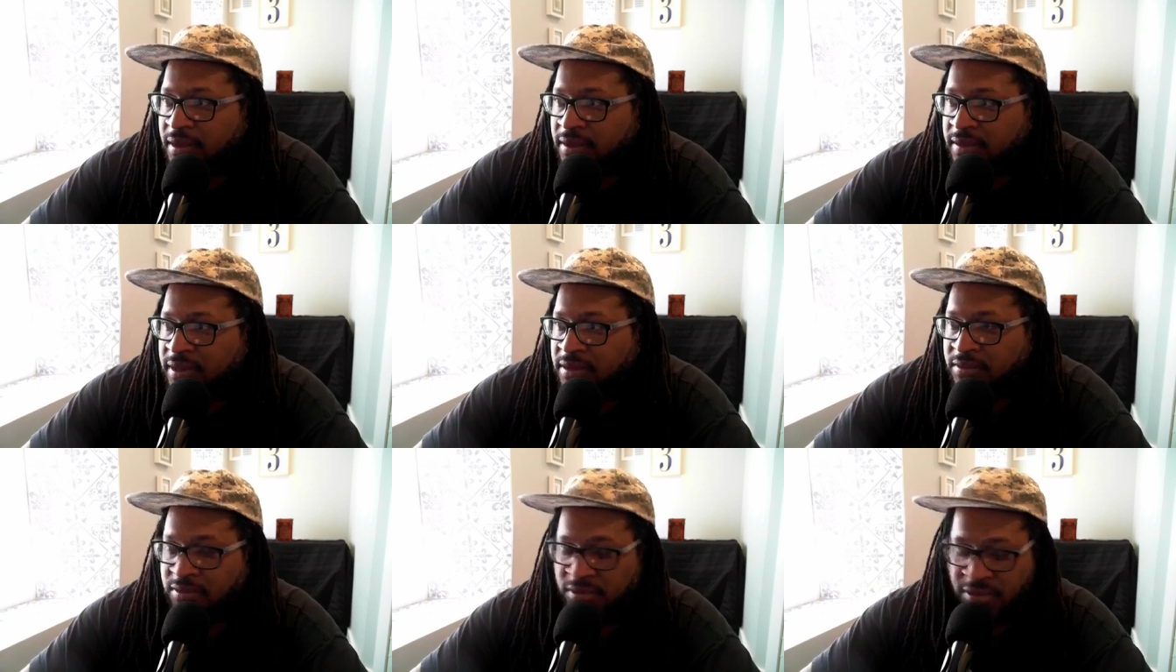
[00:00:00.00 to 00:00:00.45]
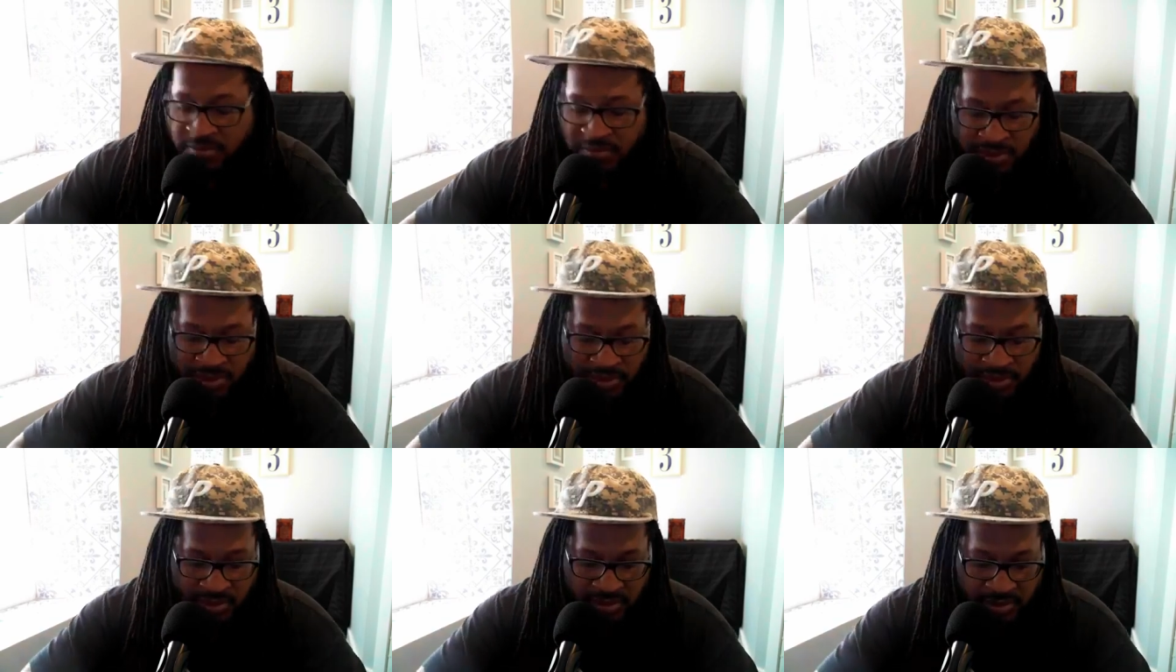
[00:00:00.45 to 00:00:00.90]
That's gonna
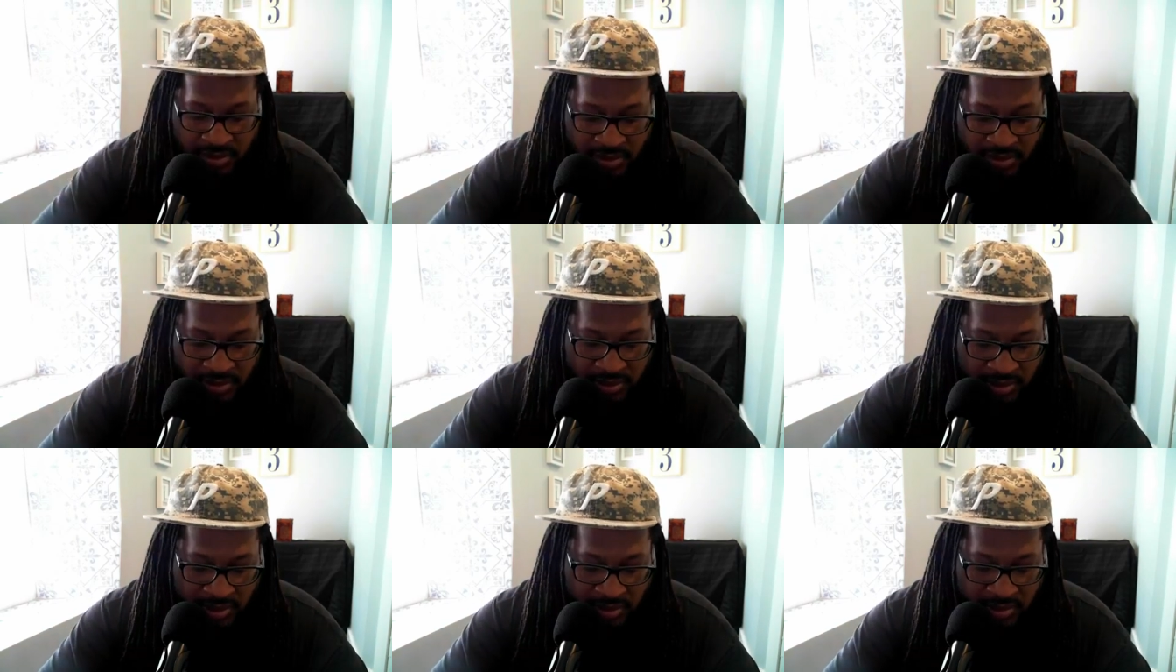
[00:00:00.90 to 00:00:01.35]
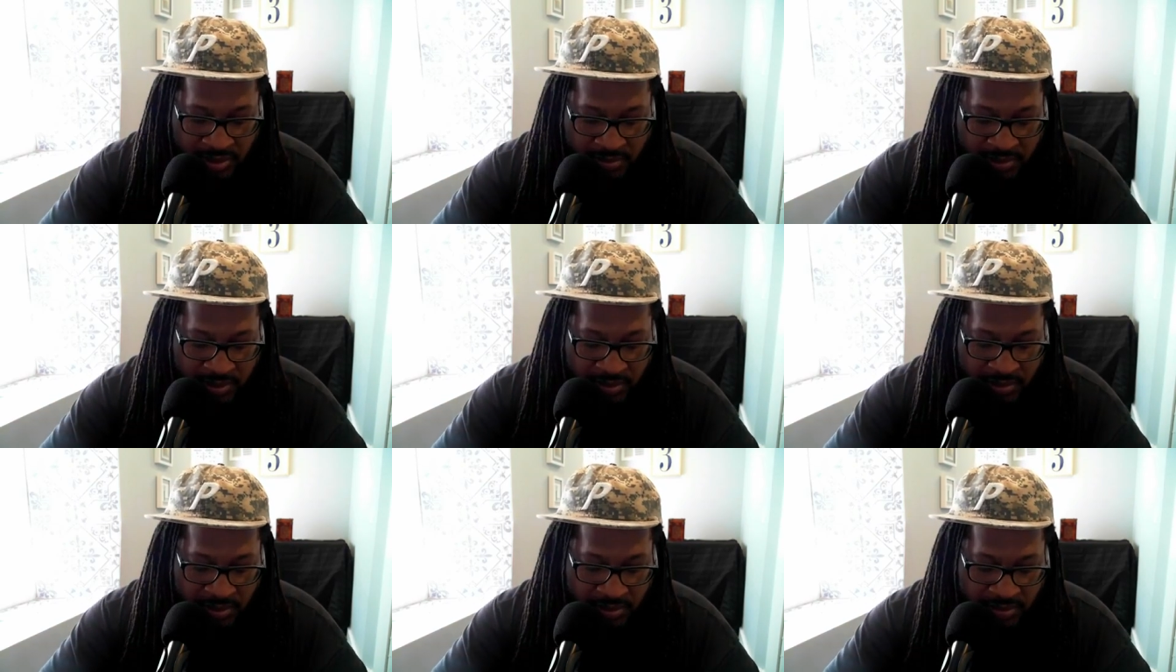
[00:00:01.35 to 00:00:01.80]
be
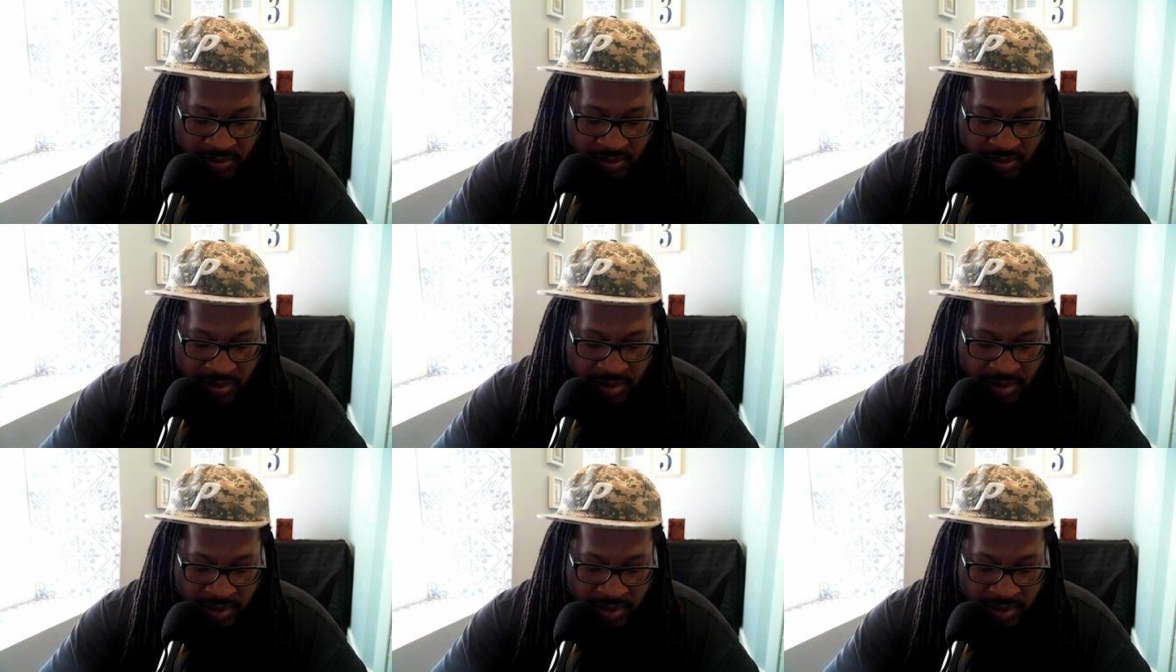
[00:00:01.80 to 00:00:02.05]
one.